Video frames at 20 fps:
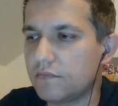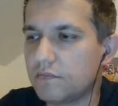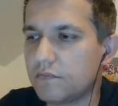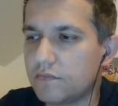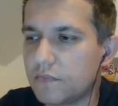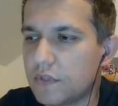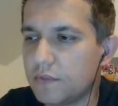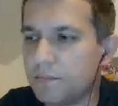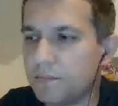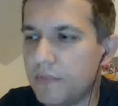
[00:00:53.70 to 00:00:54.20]

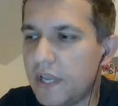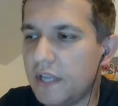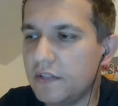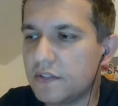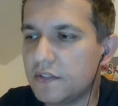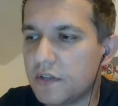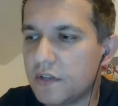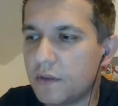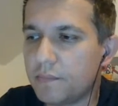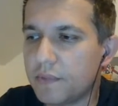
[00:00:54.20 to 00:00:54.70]
the main
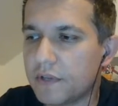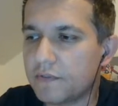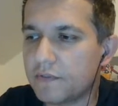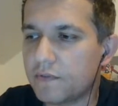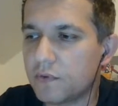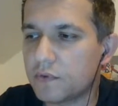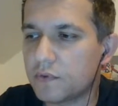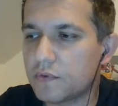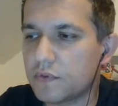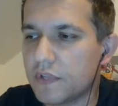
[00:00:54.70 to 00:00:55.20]
topic
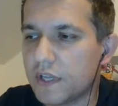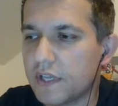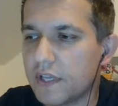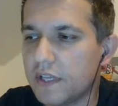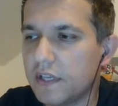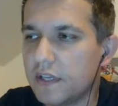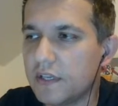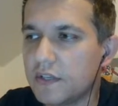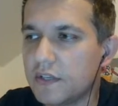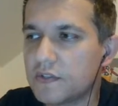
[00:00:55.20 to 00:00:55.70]
for today
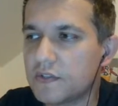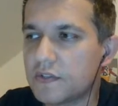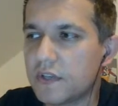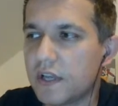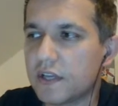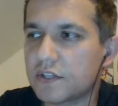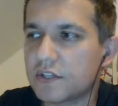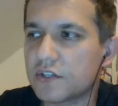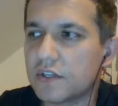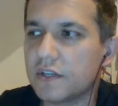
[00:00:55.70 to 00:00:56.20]
is
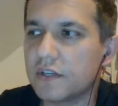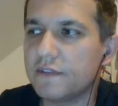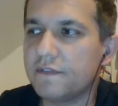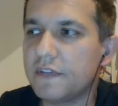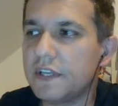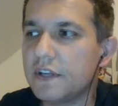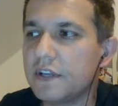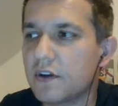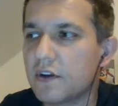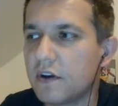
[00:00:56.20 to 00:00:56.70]
actually
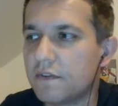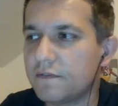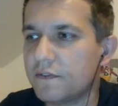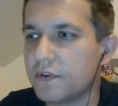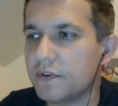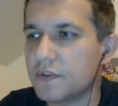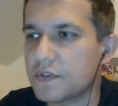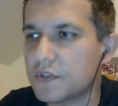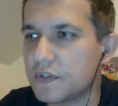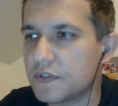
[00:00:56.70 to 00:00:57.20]
video
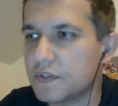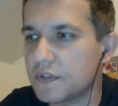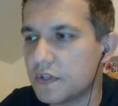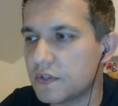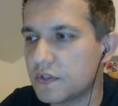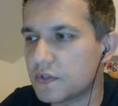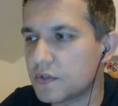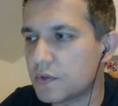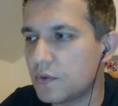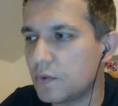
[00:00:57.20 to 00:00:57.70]
conferences
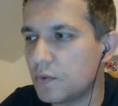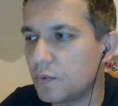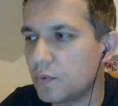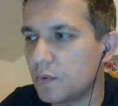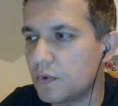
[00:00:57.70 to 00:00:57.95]
in schools.